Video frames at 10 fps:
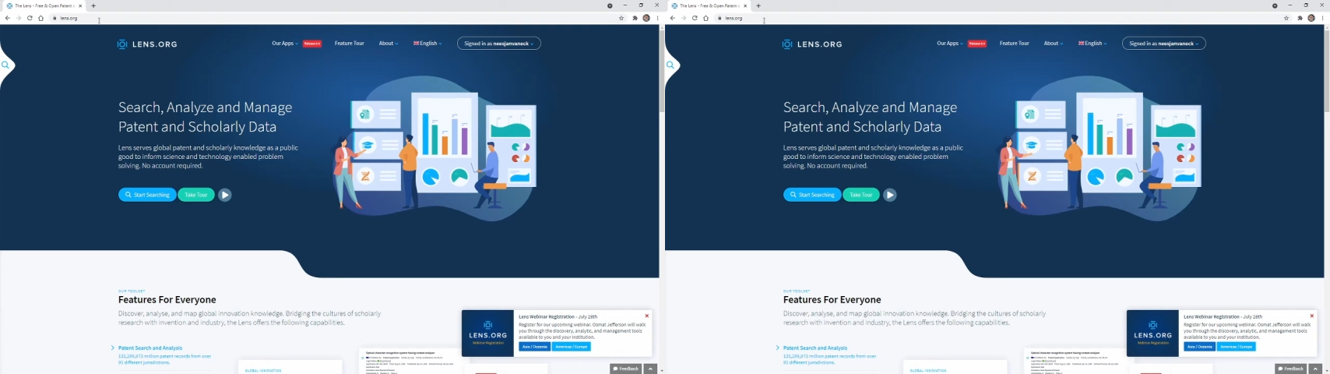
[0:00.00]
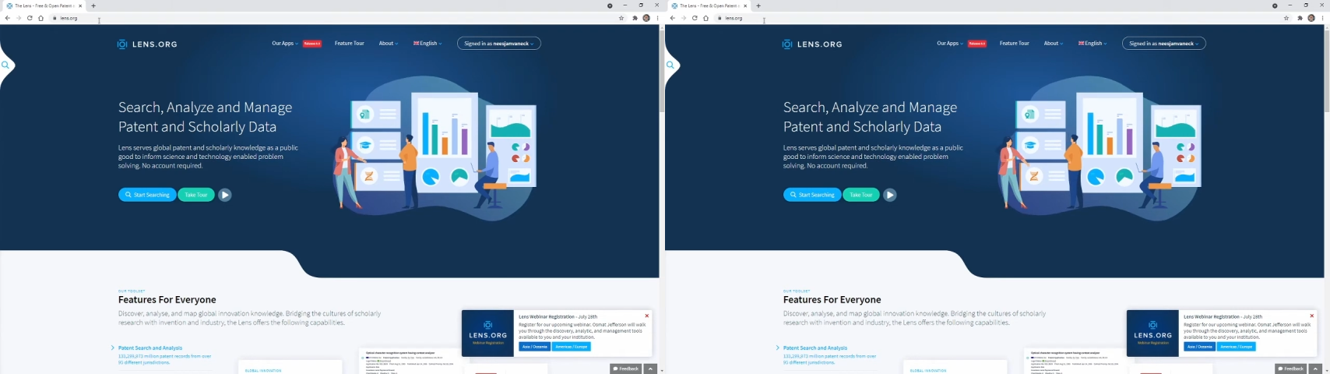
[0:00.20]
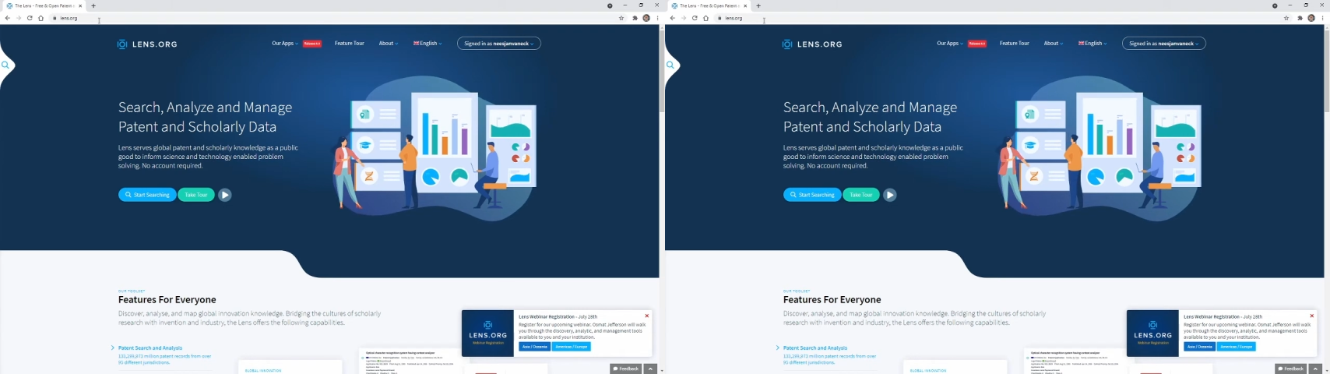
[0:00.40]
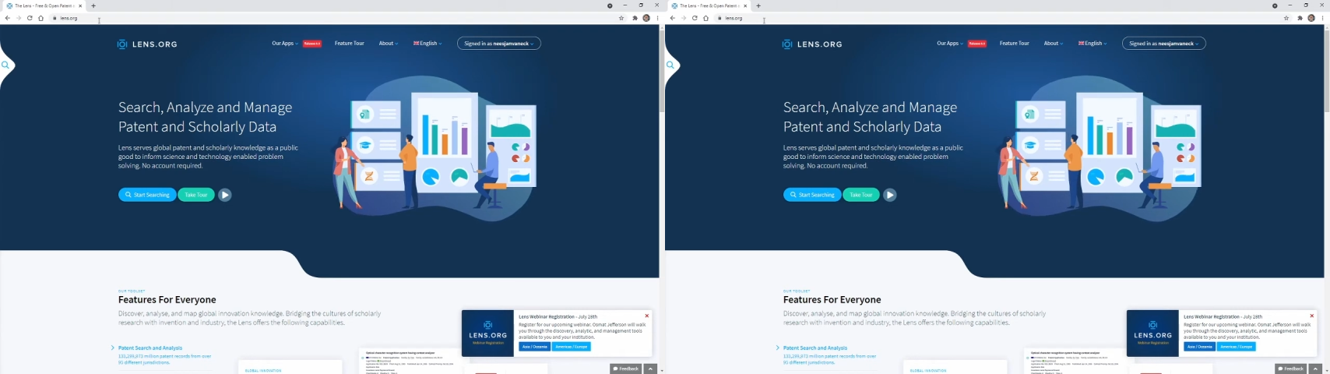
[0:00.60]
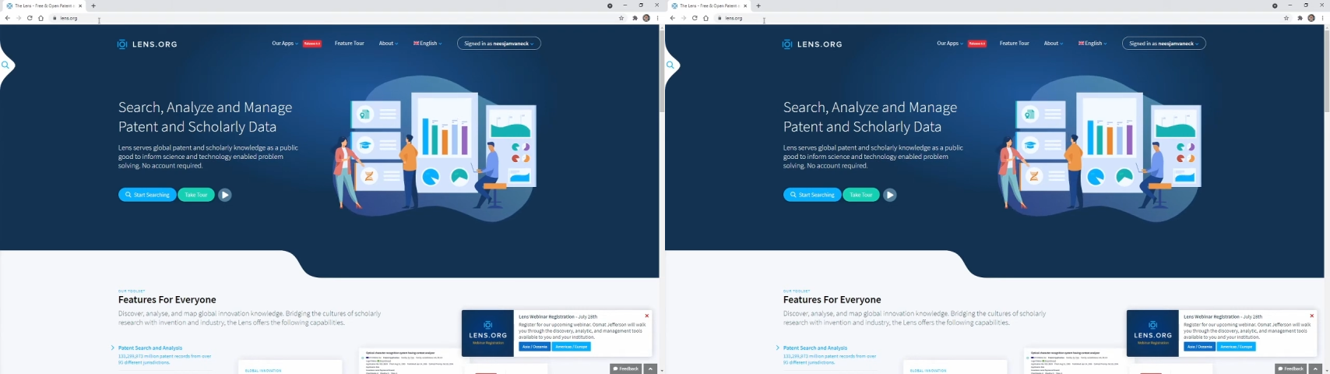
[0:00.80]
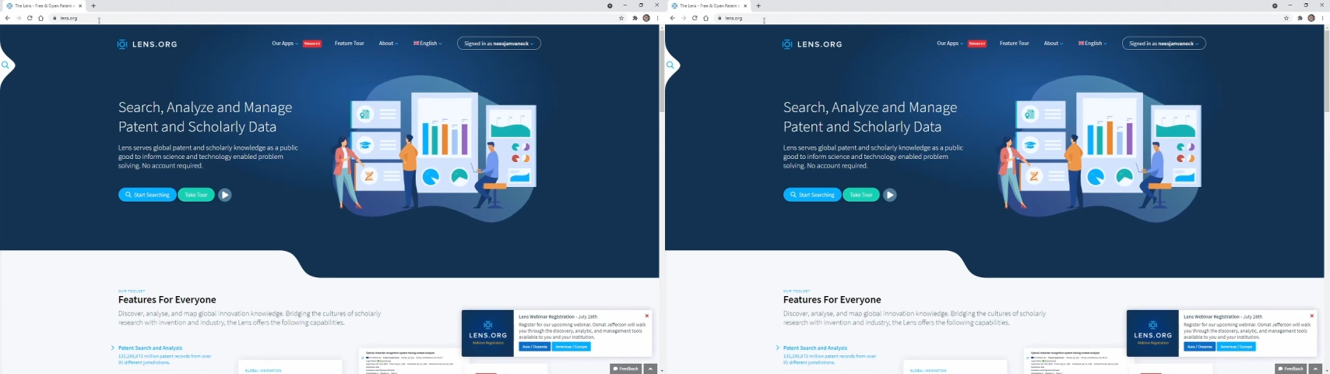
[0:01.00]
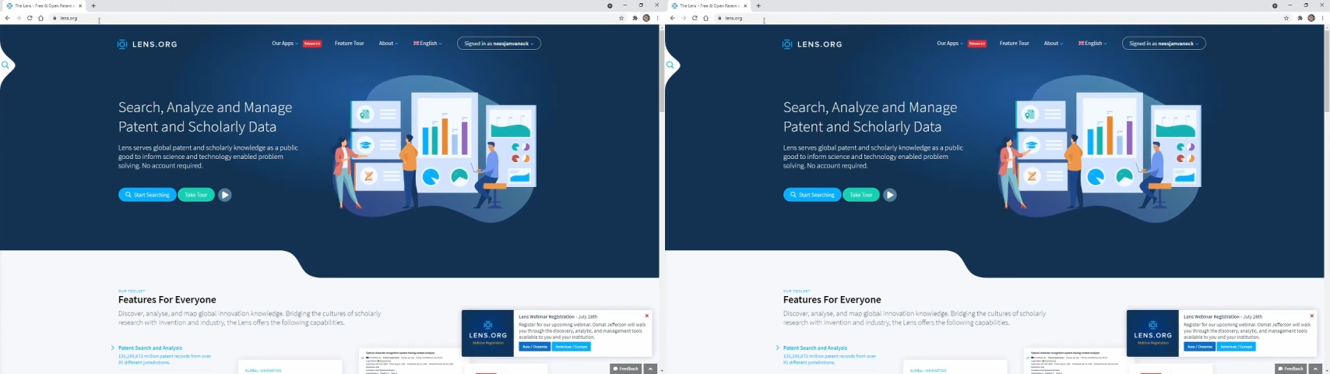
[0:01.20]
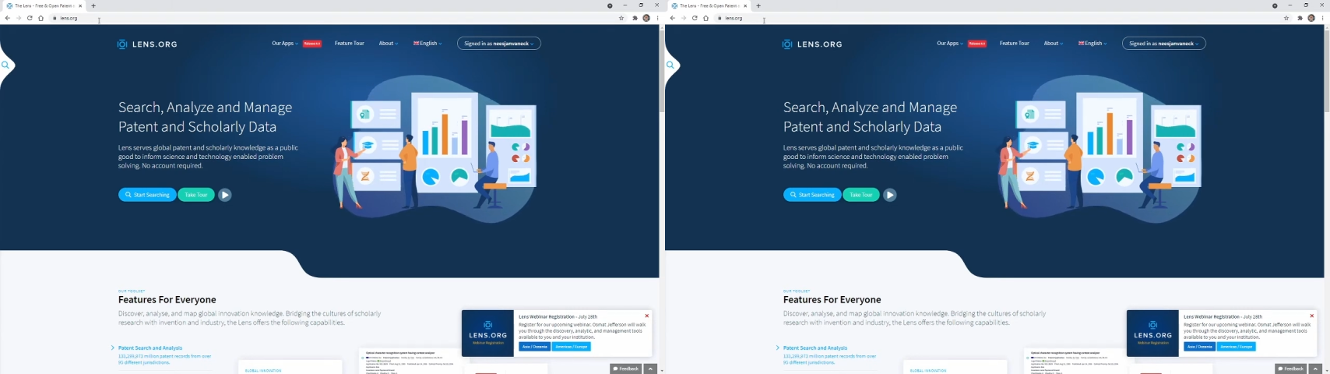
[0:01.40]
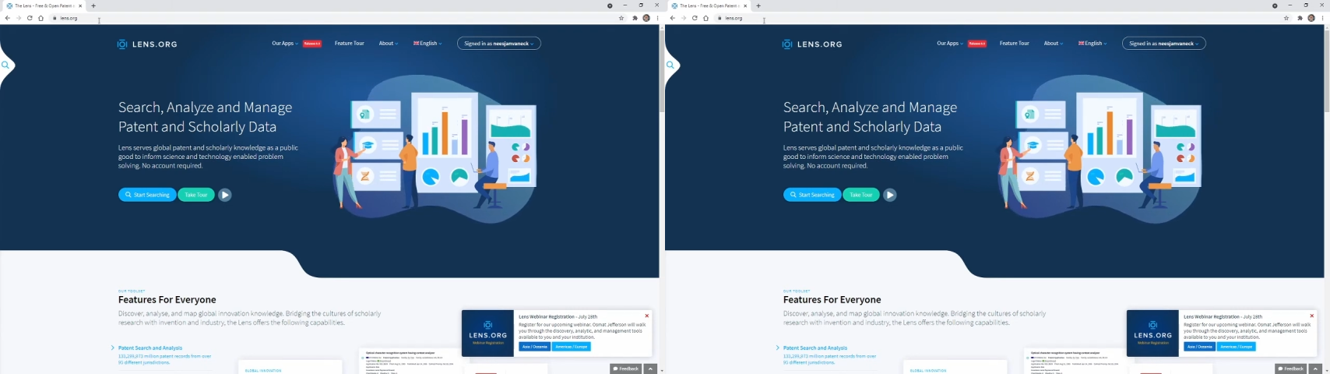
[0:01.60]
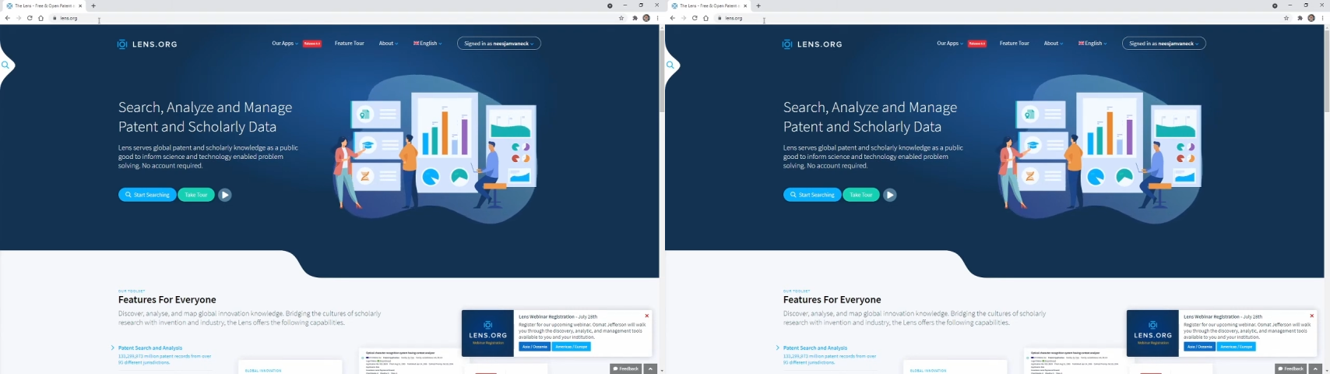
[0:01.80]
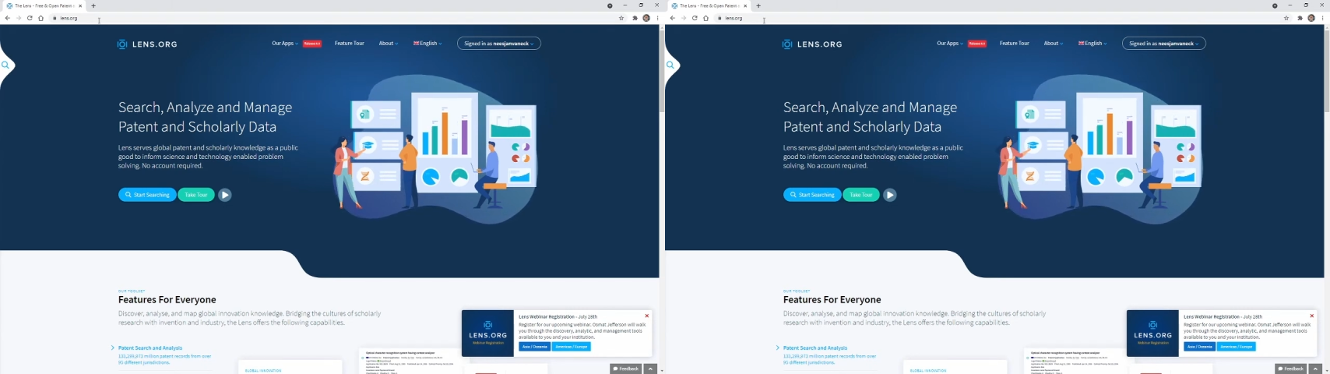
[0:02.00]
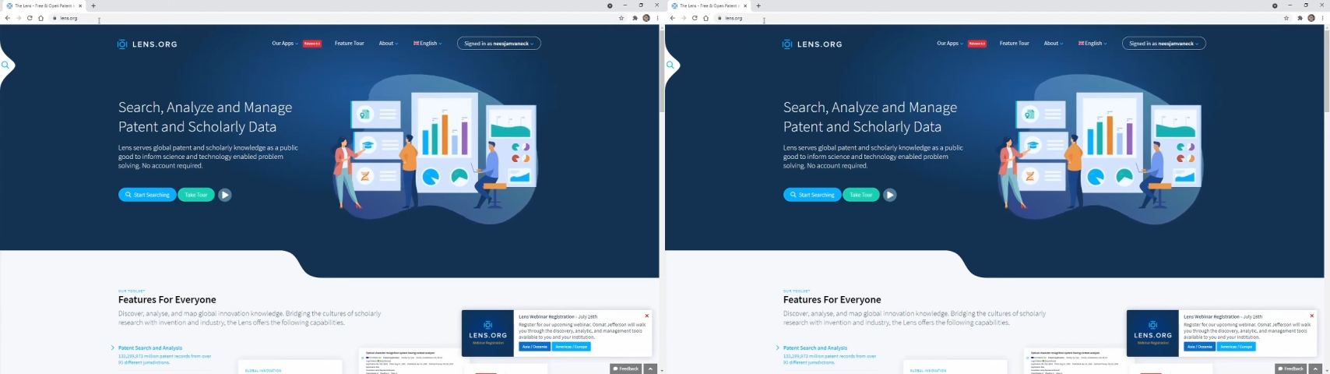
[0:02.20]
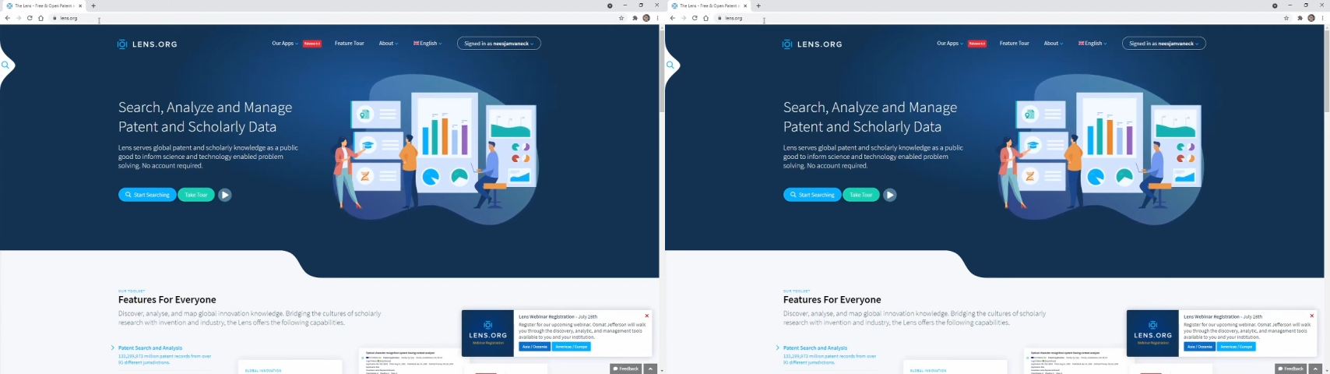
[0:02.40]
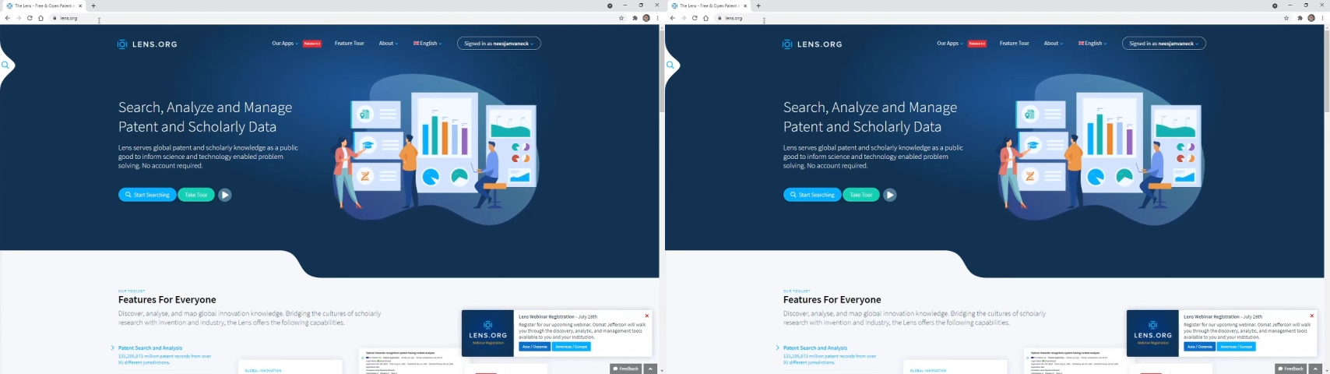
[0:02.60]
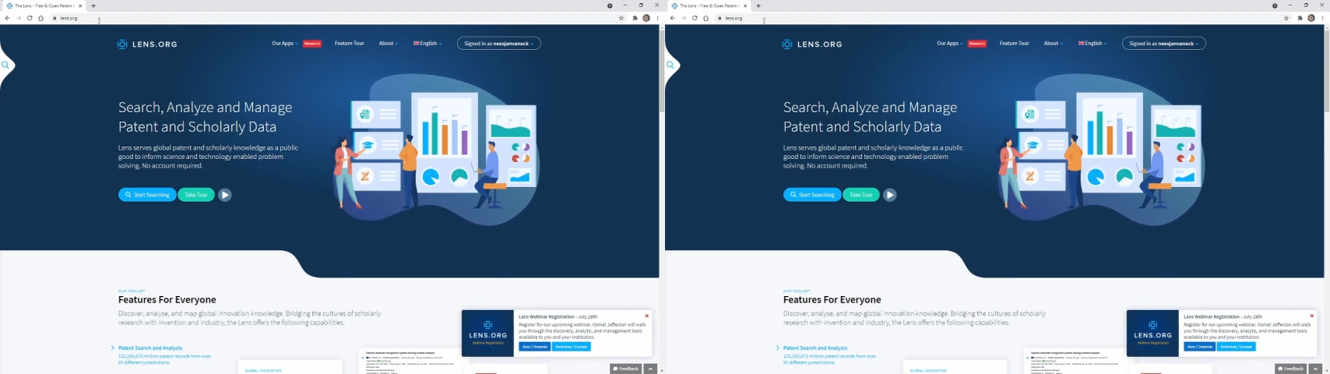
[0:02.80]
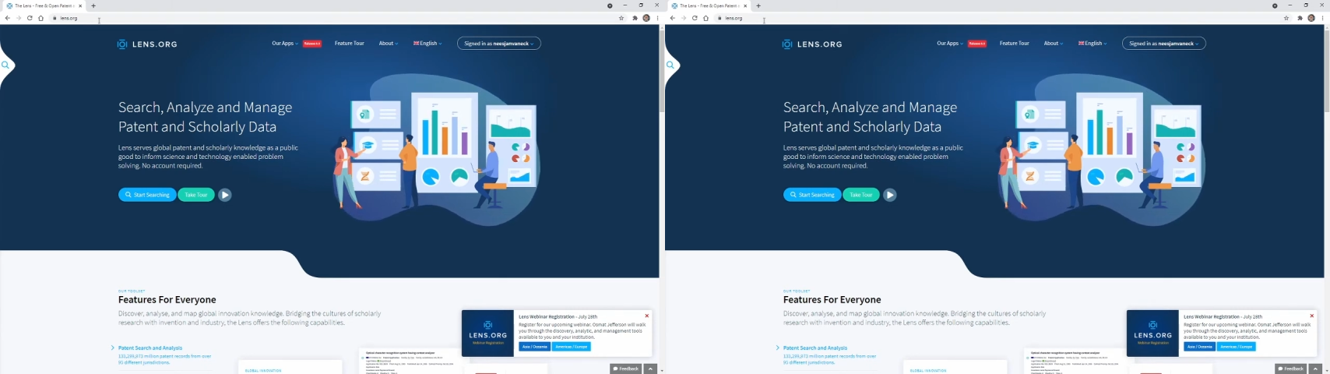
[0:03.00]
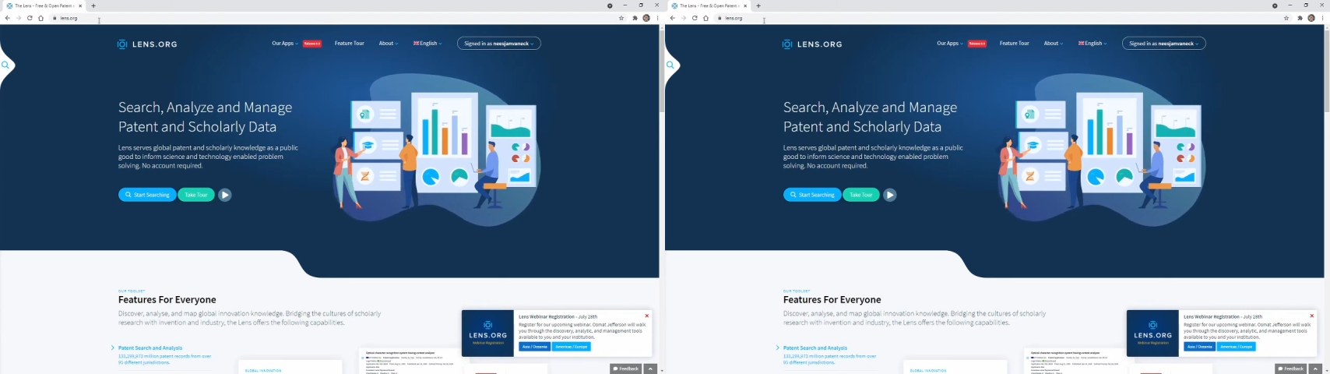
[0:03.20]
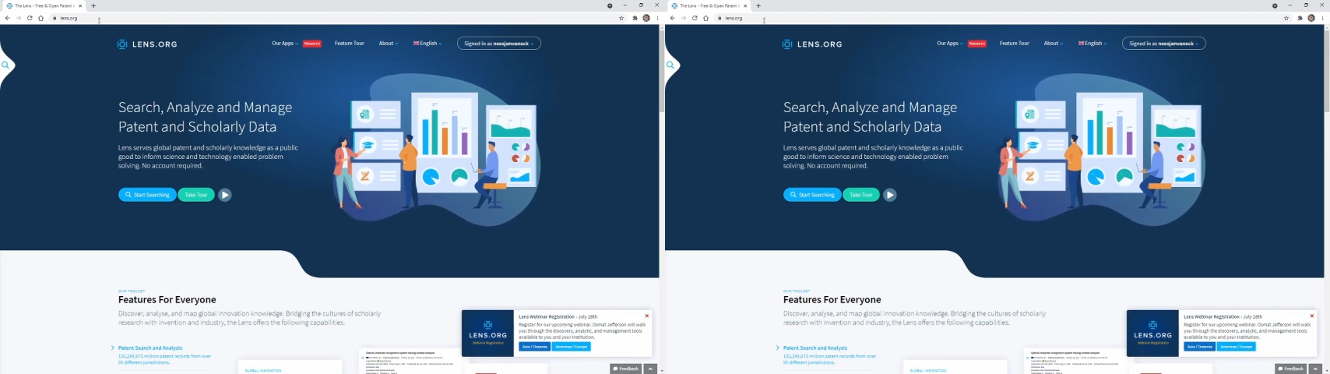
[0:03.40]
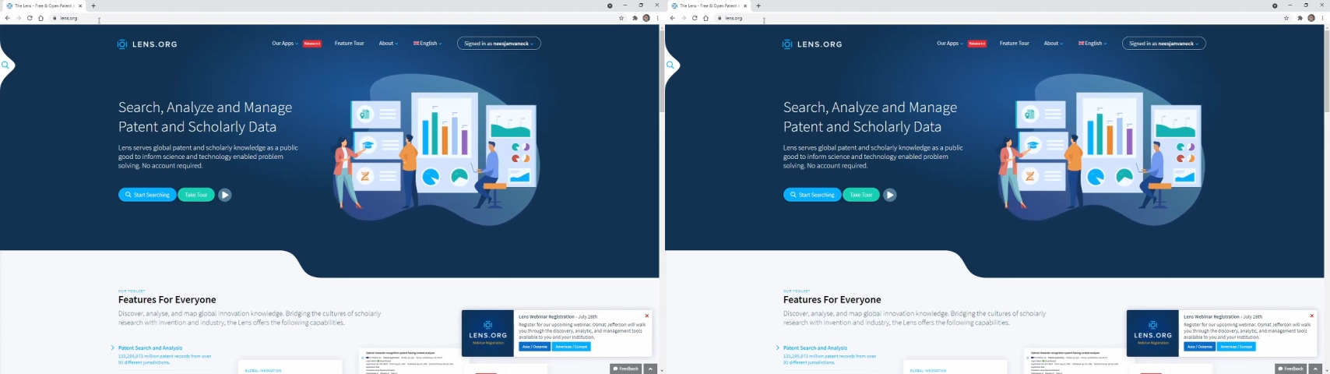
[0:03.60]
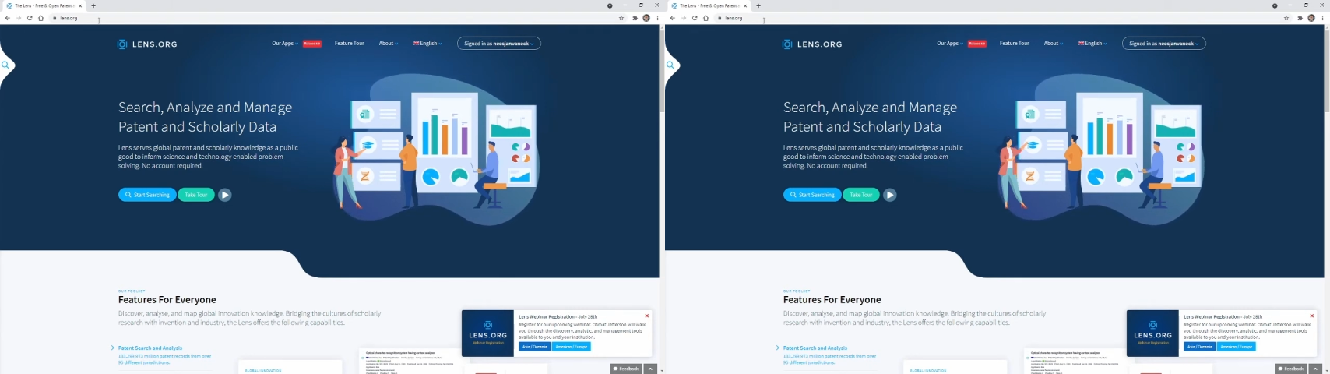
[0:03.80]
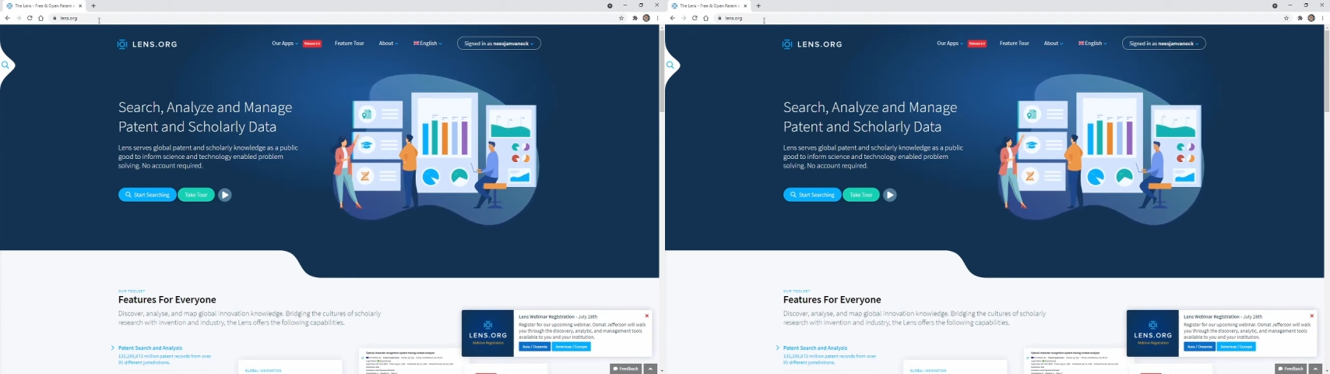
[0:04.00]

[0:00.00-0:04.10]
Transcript: Nobody's mouth can be seen.